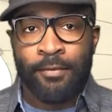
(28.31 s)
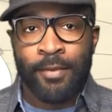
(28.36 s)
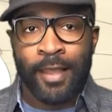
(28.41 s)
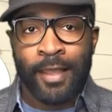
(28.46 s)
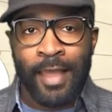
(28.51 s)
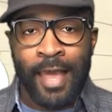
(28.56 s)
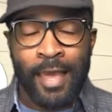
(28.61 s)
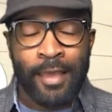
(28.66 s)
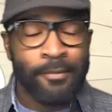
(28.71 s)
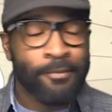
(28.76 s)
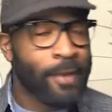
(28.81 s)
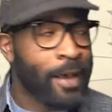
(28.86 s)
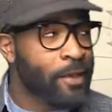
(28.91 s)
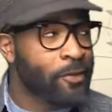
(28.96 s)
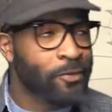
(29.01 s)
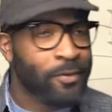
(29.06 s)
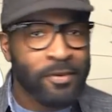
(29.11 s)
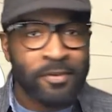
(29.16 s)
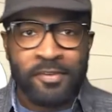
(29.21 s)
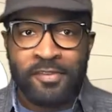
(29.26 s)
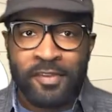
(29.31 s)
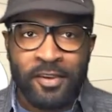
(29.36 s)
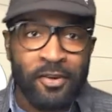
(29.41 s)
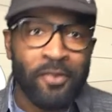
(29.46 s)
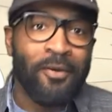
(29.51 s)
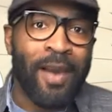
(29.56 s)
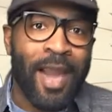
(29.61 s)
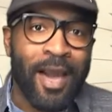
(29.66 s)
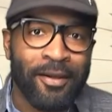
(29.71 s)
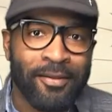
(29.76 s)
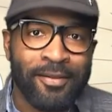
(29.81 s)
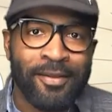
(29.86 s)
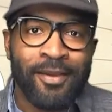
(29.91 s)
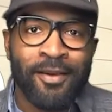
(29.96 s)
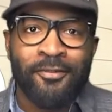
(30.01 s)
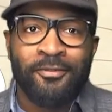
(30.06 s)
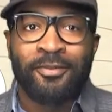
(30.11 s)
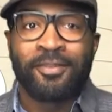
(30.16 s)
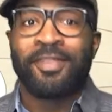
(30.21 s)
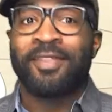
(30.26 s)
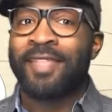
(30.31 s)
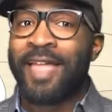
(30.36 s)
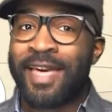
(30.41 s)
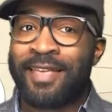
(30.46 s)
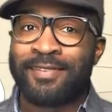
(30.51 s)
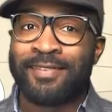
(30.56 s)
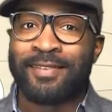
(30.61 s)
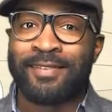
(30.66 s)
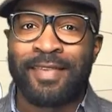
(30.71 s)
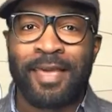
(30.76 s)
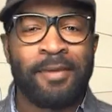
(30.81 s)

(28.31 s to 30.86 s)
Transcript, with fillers: but I might as well stick around for the classes